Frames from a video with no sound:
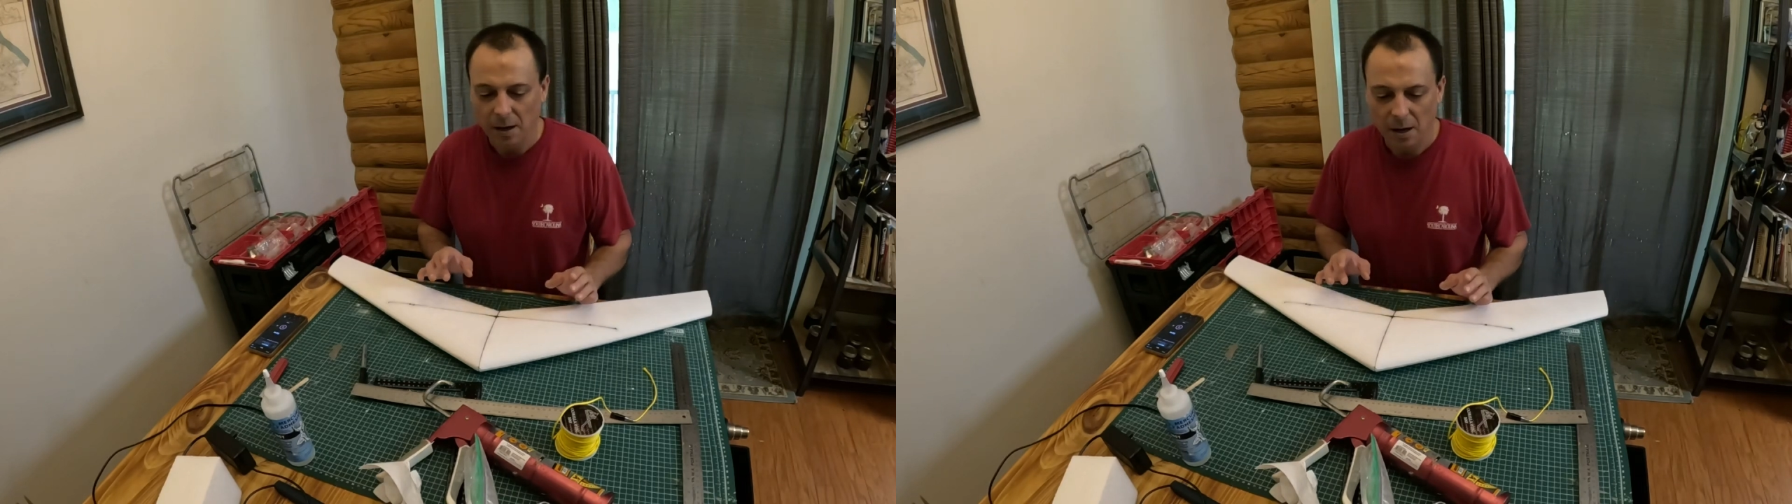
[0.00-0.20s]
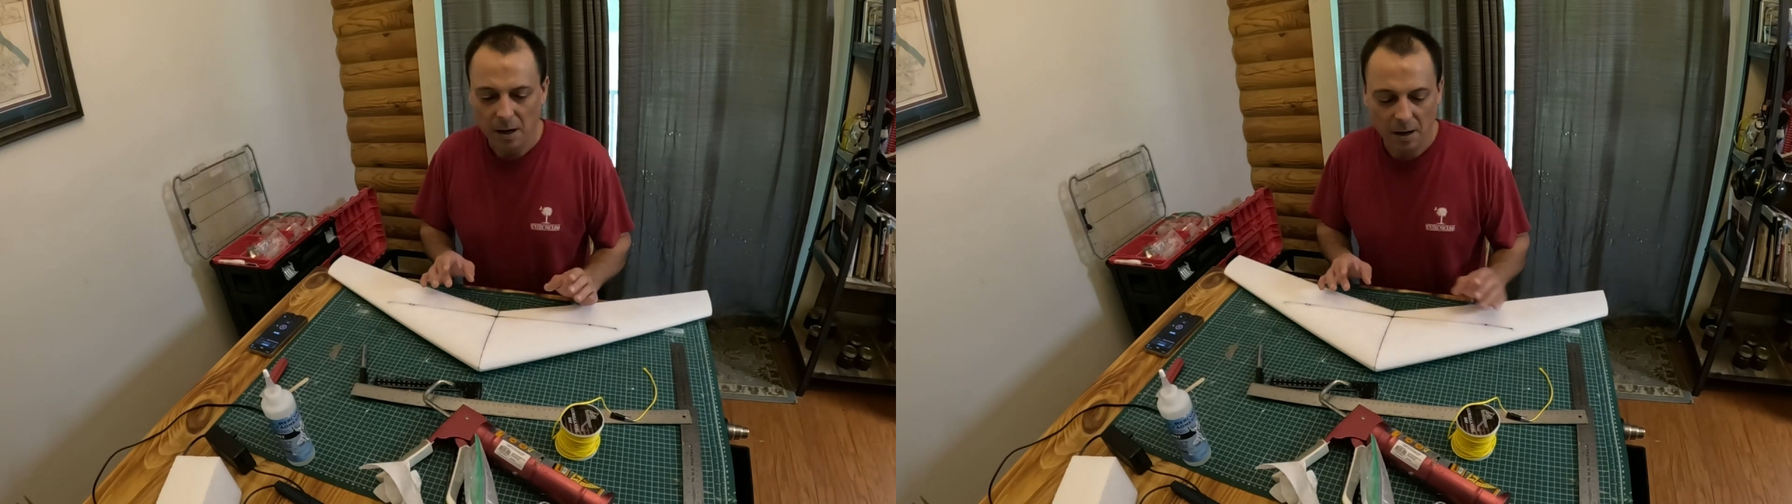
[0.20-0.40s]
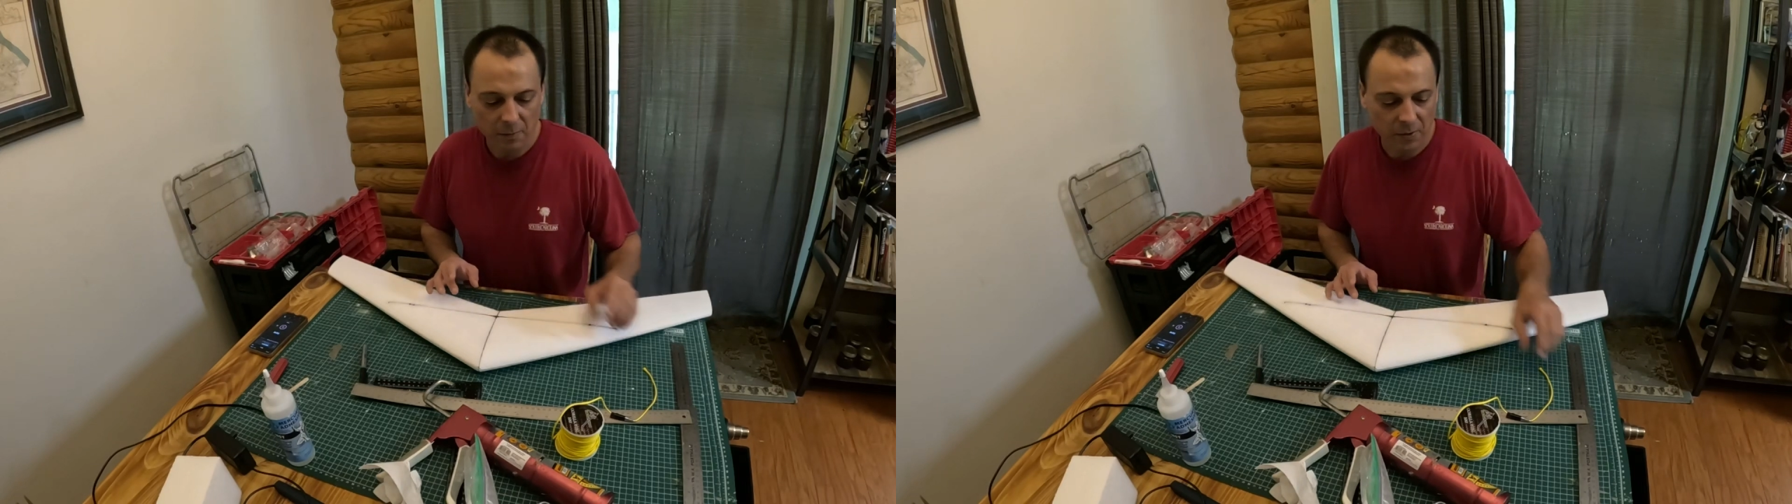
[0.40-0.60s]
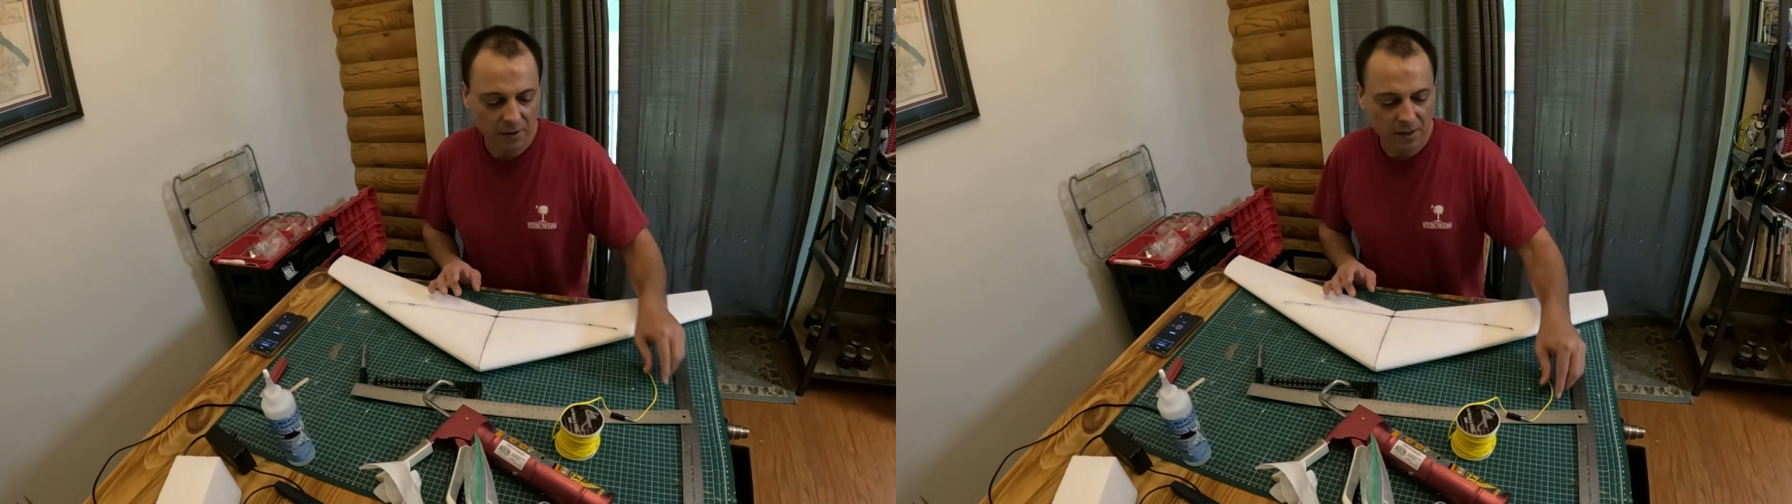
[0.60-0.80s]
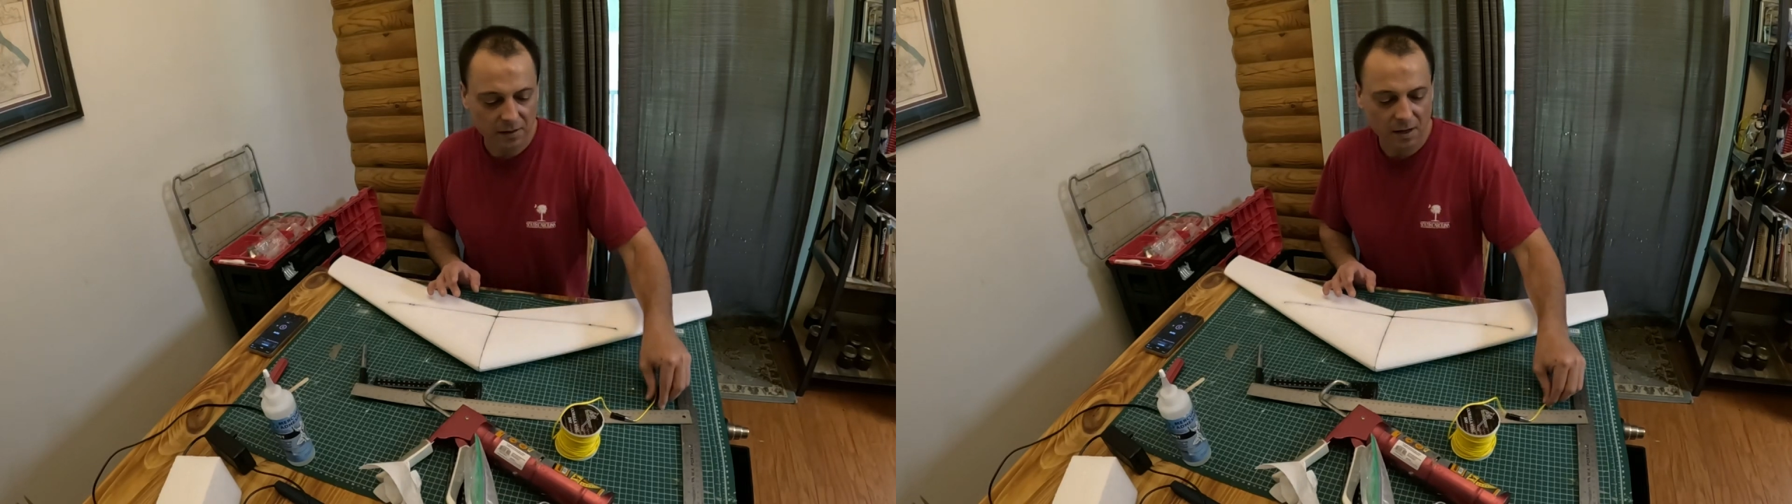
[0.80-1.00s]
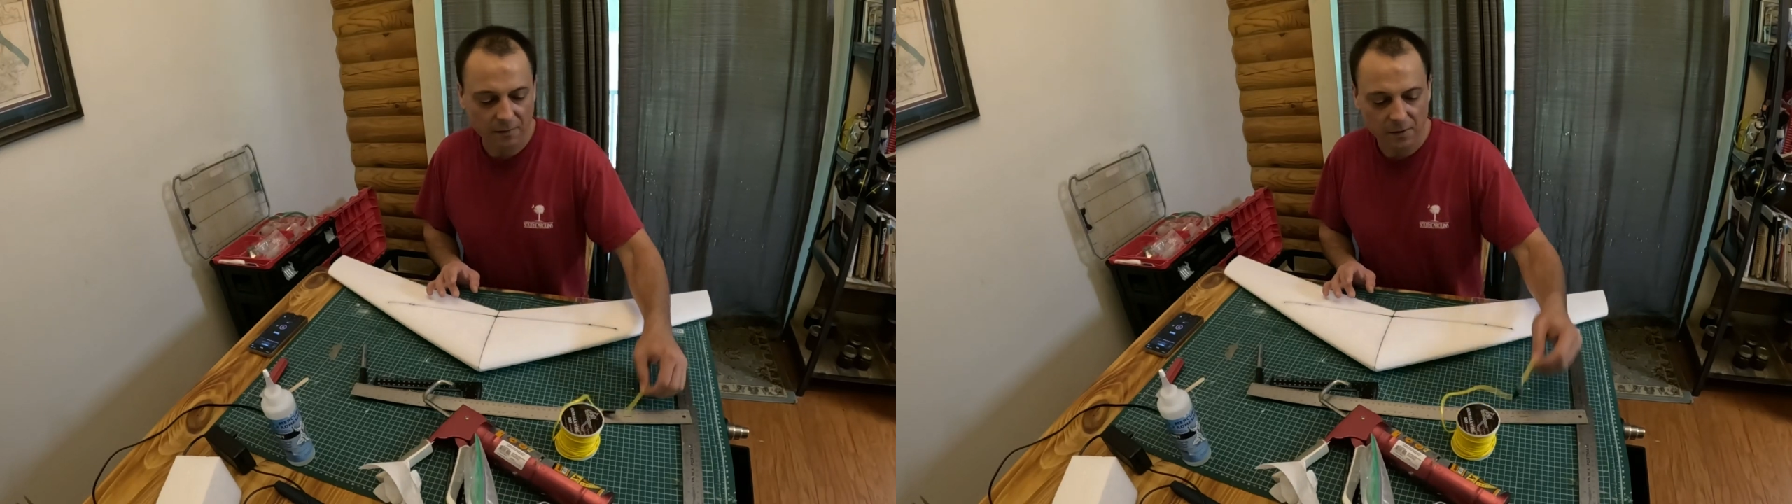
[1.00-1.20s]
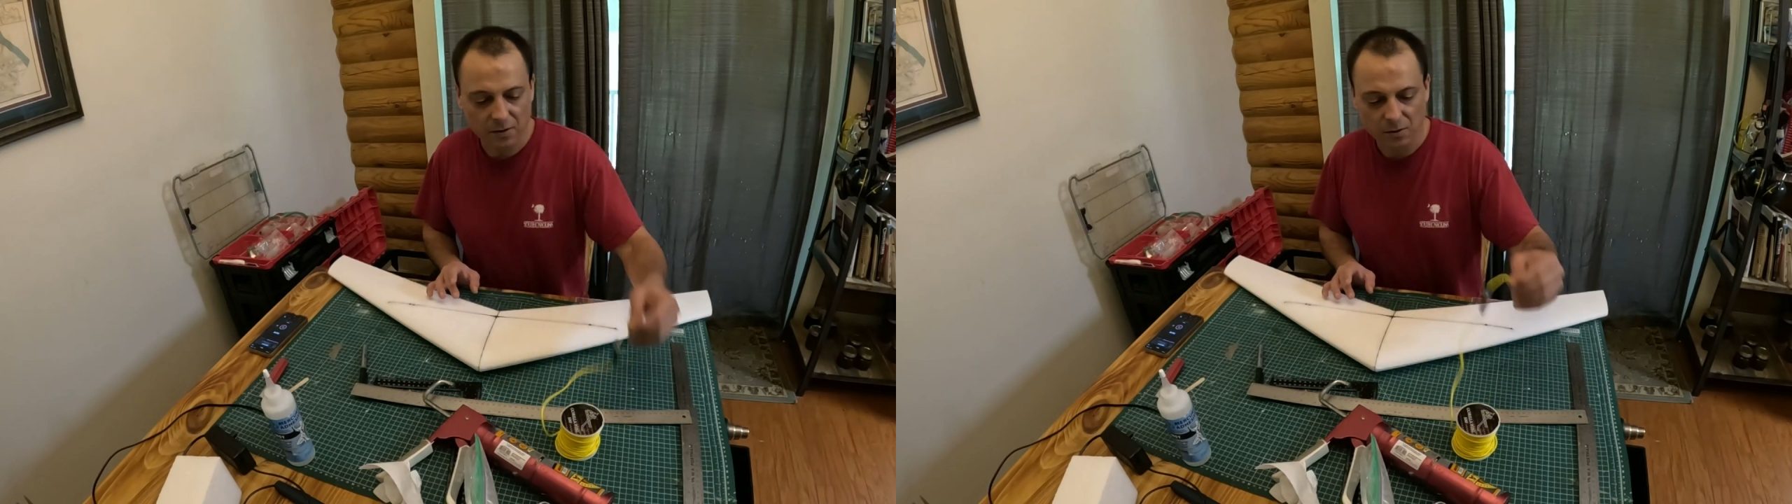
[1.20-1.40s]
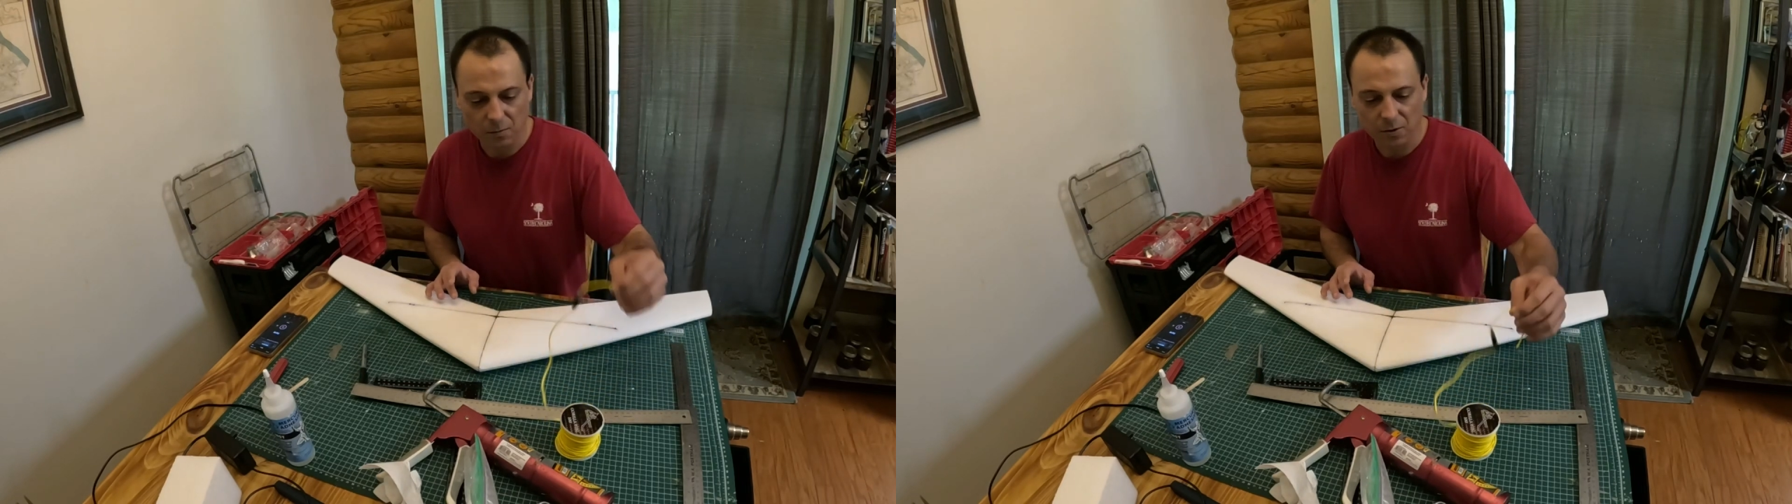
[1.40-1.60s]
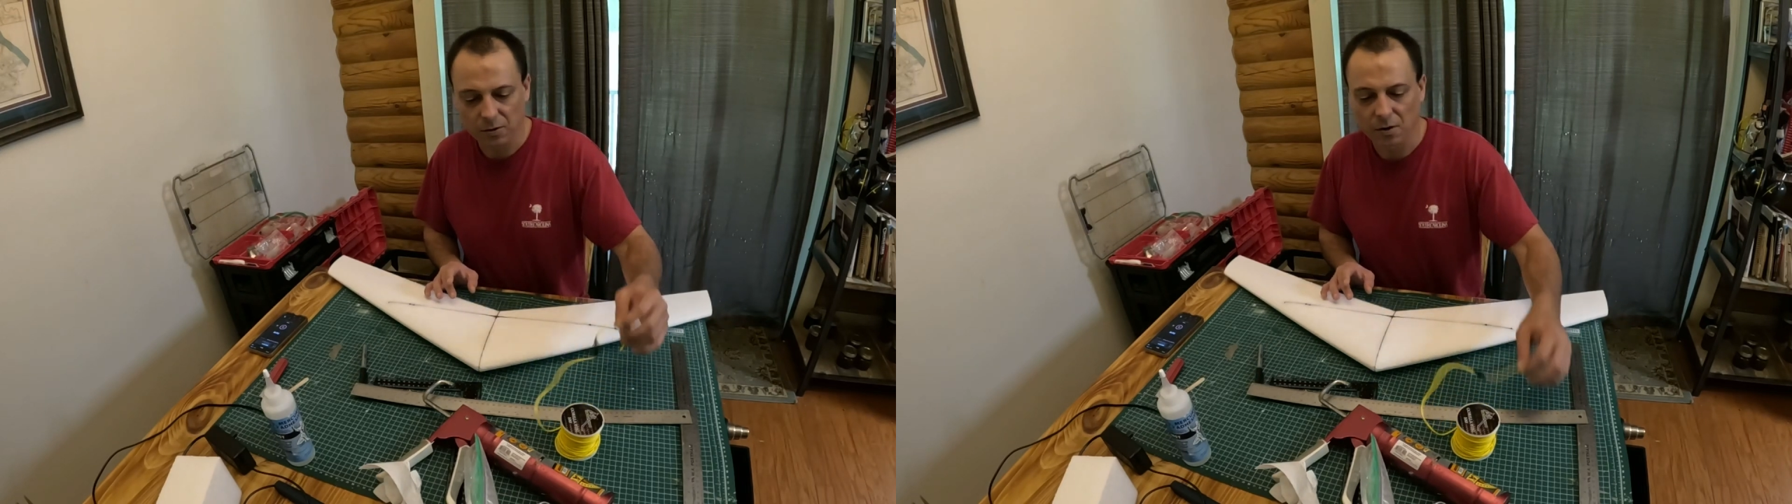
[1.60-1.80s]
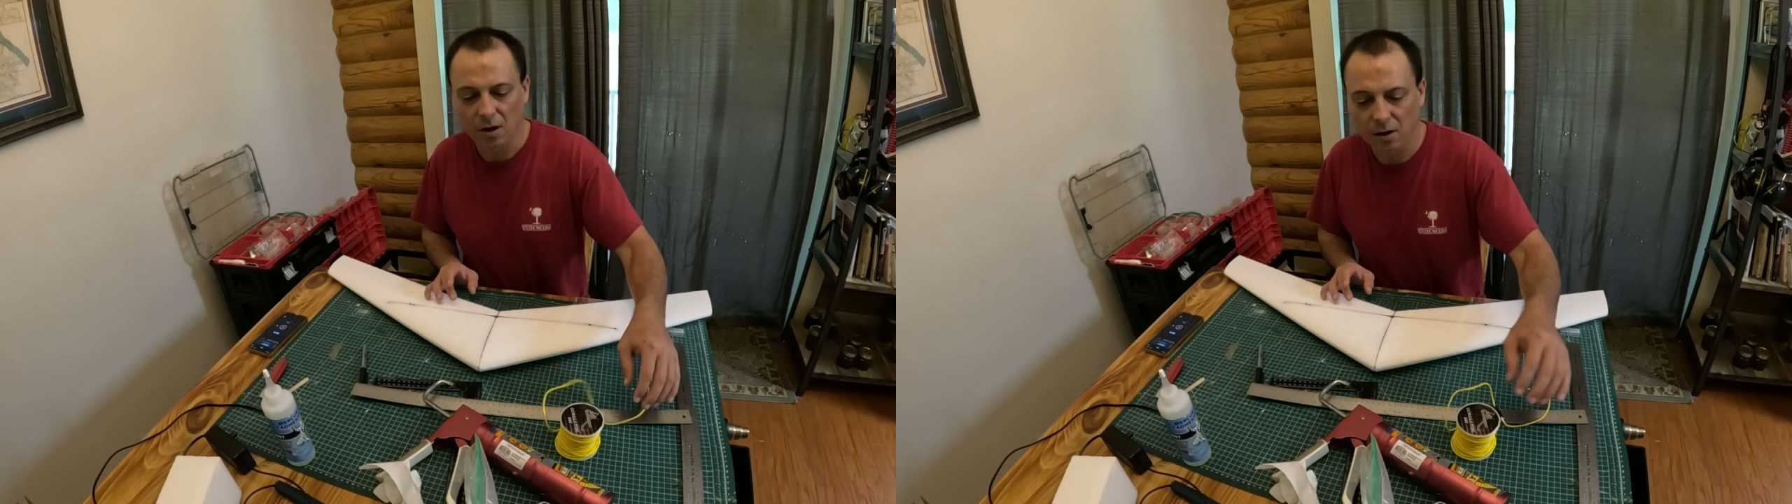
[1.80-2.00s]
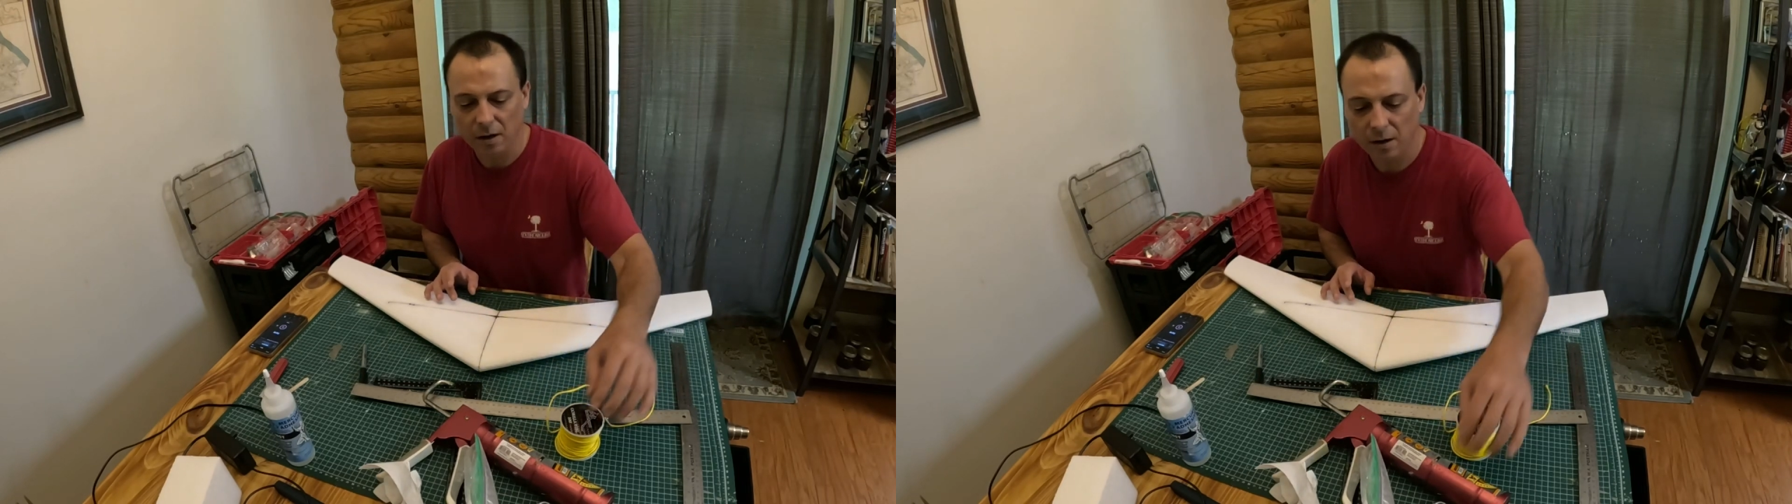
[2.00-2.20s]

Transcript: but this stuff is super strong.